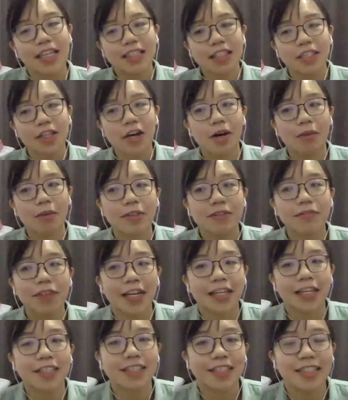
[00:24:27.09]
common
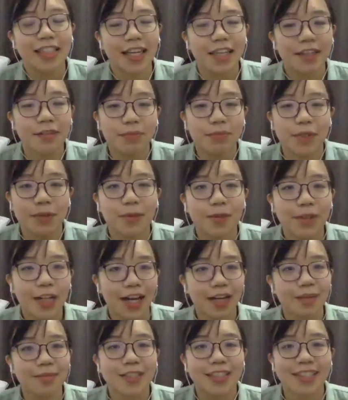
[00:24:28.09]
virus that people
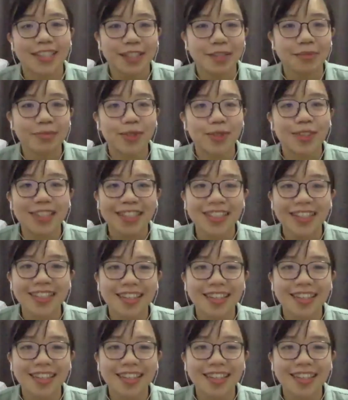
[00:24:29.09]
harbor in the body.